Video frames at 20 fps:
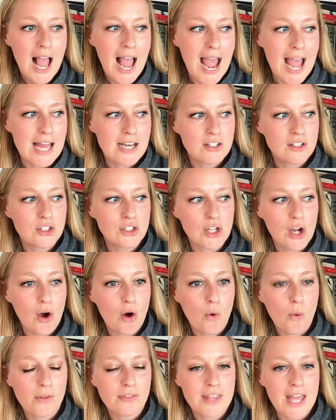And
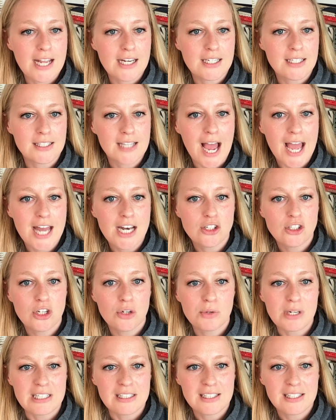so they decided
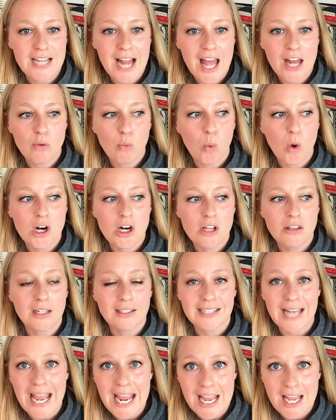to instead work the
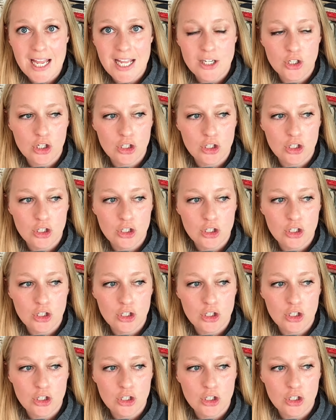land